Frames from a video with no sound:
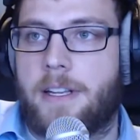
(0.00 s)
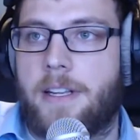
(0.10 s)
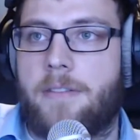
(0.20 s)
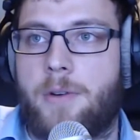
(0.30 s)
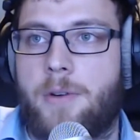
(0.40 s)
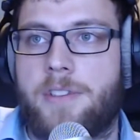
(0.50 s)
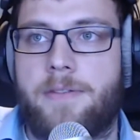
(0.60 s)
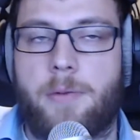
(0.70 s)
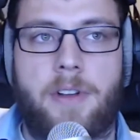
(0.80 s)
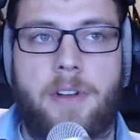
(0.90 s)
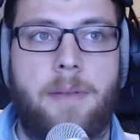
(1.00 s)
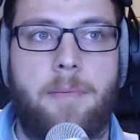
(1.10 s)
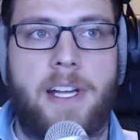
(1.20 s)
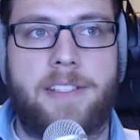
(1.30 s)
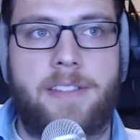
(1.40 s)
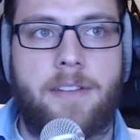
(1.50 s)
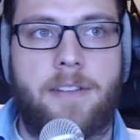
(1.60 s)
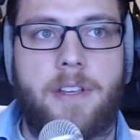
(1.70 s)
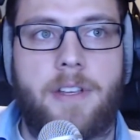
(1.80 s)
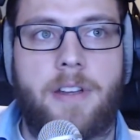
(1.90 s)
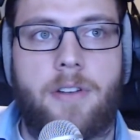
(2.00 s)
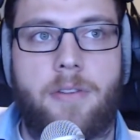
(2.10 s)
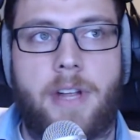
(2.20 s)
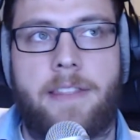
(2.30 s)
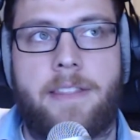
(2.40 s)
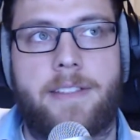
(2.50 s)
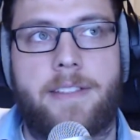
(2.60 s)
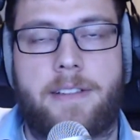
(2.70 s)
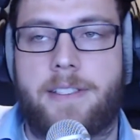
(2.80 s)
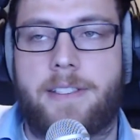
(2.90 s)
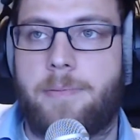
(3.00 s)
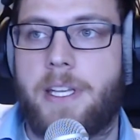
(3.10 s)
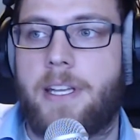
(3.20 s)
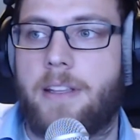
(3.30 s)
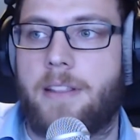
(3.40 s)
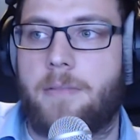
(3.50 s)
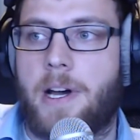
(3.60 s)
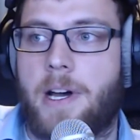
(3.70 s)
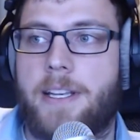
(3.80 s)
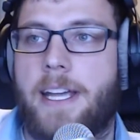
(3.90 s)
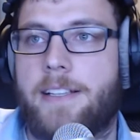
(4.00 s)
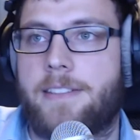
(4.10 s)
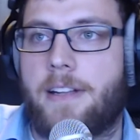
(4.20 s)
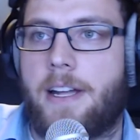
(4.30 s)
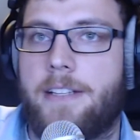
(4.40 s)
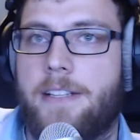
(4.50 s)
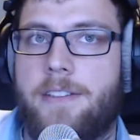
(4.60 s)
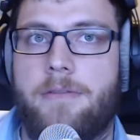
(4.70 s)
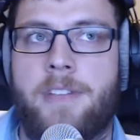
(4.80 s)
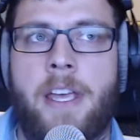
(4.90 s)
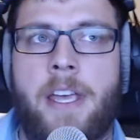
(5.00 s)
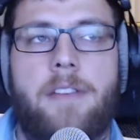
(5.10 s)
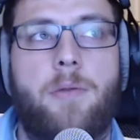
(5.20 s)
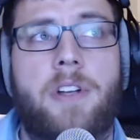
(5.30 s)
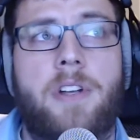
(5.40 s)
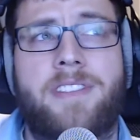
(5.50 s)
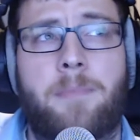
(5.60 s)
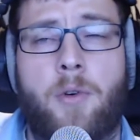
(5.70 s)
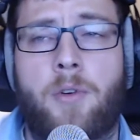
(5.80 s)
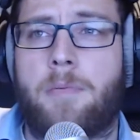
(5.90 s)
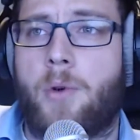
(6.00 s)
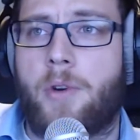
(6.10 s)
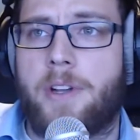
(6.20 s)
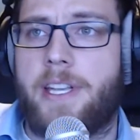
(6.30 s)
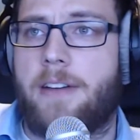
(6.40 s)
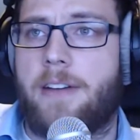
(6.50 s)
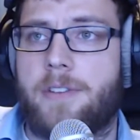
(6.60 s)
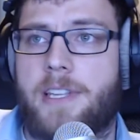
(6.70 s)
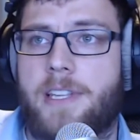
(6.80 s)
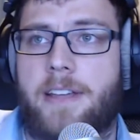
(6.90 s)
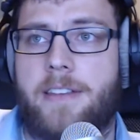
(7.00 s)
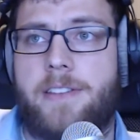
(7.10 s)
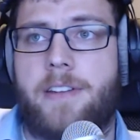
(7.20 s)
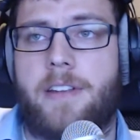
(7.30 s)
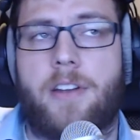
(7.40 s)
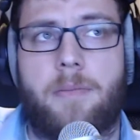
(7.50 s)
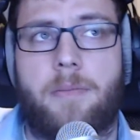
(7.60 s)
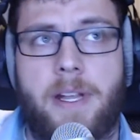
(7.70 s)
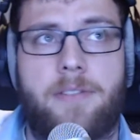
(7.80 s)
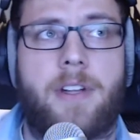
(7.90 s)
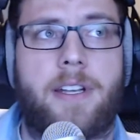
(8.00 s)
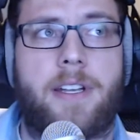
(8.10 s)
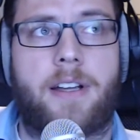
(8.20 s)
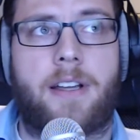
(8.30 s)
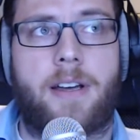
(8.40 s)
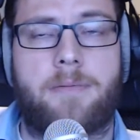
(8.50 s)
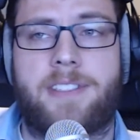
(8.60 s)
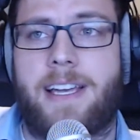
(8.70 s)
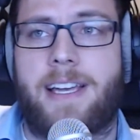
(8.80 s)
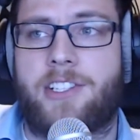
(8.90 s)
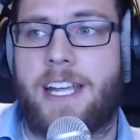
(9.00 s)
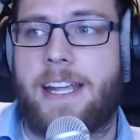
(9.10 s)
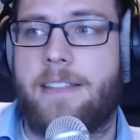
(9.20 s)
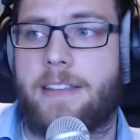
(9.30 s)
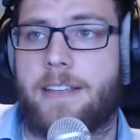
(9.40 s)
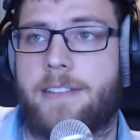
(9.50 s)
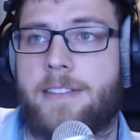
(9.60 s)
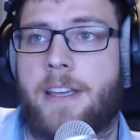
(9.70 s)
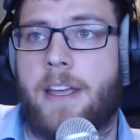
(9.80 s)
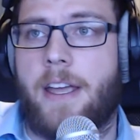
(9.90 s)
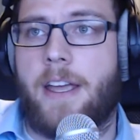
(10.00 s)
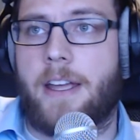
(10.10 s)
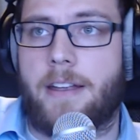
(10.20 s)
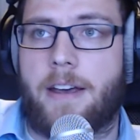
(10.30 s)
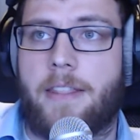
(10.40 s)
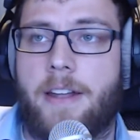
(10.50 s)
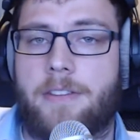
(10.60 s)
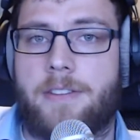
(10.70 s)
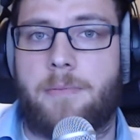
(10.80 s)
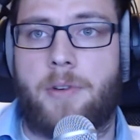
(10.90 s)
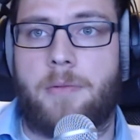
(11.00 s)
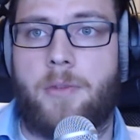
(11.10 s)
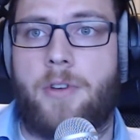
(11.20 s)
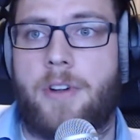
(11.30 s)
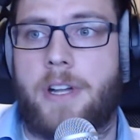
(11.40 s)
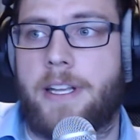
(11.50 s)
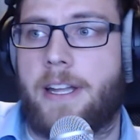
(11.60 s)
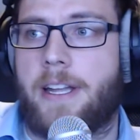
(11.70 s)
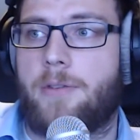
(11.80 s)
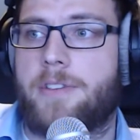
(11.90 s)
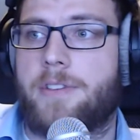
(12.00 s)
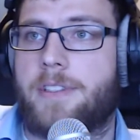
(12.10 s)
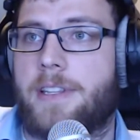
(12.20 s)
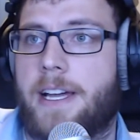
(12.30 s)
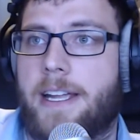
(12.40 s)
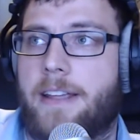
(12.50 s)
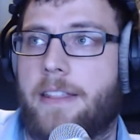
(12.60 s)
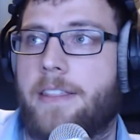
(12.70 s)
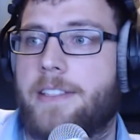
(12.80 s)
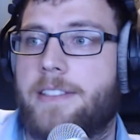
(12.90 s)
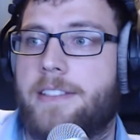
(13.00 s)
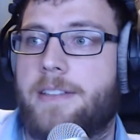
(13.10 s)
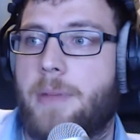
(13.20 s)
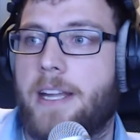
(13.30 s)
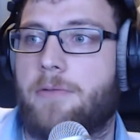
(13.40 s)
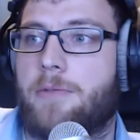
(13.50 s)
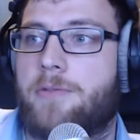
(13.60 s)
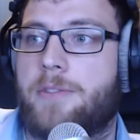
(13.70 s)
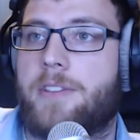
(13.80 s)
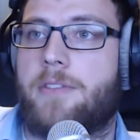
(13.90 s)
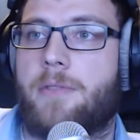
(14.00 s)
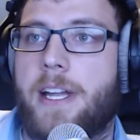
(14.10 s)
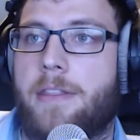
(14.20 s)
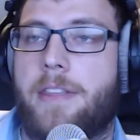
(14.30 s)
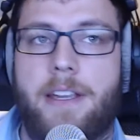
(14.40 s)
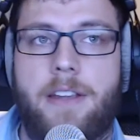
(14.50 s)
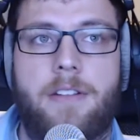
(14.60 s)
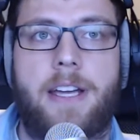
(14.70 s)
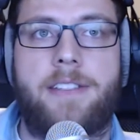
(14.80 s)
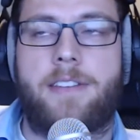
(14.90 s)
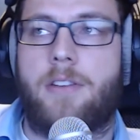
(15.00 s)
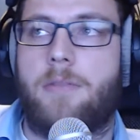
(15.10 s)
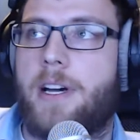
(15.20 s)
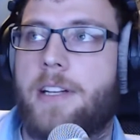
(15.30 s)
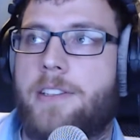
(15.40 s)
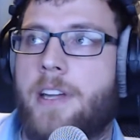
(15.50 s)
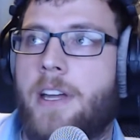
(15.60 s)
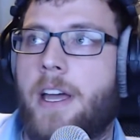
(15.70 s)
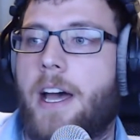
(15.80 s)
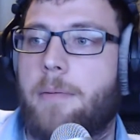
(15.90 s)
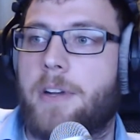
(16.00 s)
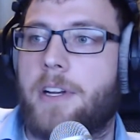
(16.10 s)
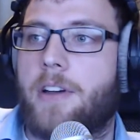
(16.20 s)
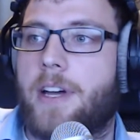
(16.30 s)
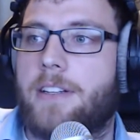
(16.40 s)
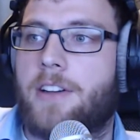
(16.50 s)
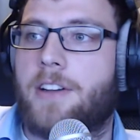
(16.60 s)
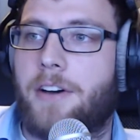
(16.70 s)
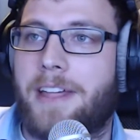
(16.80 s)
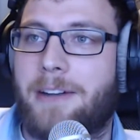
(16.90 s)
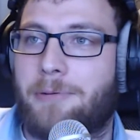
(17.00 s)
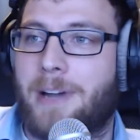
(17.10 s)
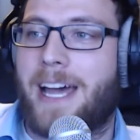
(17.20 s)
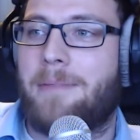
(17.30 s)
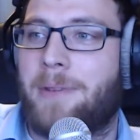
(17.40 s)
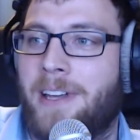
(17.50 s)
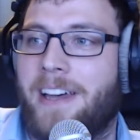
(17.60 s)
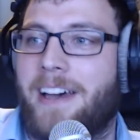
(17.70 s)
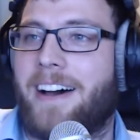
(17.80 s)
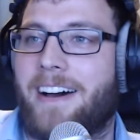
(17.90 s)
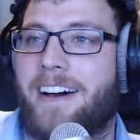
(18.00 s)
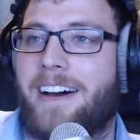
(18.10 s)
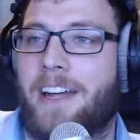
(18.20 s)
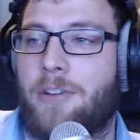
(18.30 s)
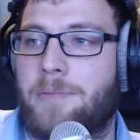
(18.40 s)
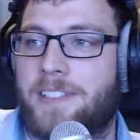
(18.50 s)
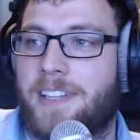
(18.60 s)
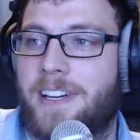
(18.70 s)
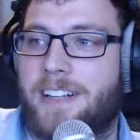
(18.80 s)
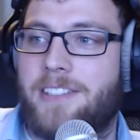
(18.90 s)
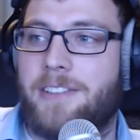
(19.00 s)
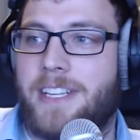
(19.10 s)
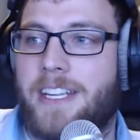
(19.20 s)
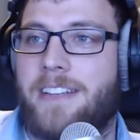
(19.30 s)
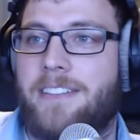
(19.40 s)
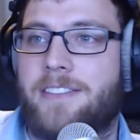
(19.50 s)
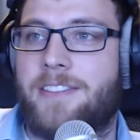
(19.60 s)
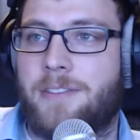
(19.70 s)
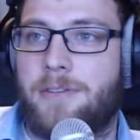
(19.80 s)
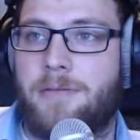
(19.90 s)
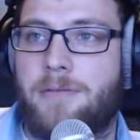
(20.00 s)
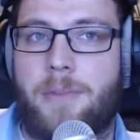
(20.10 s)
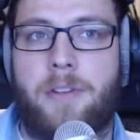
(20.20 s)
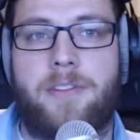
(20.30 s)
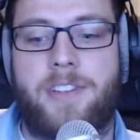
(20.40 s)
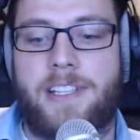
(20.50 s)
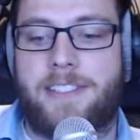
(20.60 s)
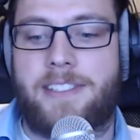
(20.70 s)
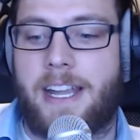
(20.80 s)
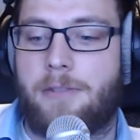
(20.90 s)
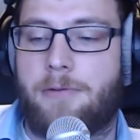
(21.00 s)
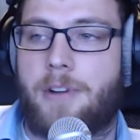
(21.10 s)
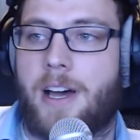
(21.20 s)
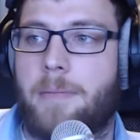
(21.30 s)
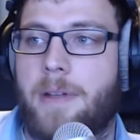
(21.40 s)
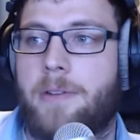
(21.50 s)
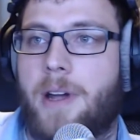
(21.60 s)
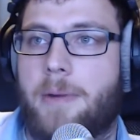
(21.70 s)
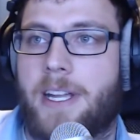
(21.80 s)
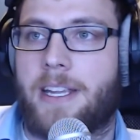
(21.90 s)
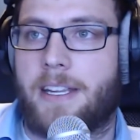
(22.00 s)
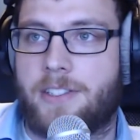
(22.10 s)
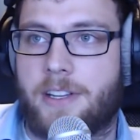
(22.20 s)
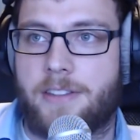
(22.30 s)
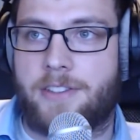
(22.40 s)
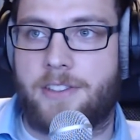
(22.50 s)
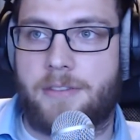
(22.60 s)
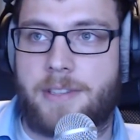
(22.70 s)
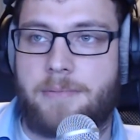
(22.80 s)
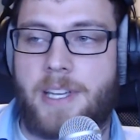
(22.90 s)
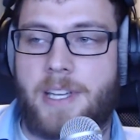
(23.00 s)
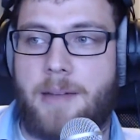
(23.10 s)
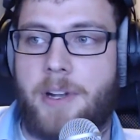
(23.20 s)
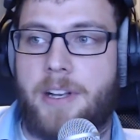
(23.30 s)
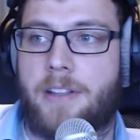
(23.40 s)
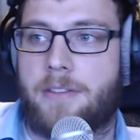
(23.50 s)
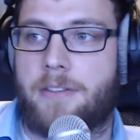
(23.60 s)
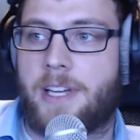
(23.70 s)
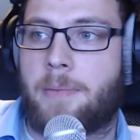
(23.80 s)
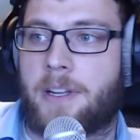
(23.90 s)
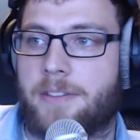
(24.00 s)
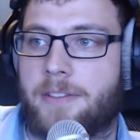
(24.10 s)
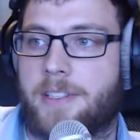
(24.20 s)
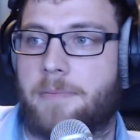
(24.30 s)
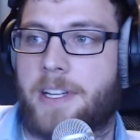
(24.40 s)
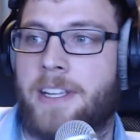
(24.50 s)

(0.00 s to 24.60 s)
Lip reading: And of course, if you want to find my stuff, you can go to Atheistically Speaking, the podcast on iTunes. If you want to support more endeavors like this, you can go to patreon.com/atheist, and that'll support more endeavors like this debate, which was great. Thank you guys so much. I'm going to go ahead and call that a wrap. I hope to talk to you again soon, both Justin and Rob. Maybe, Rob, I can get you on the show sometime on another topic or something.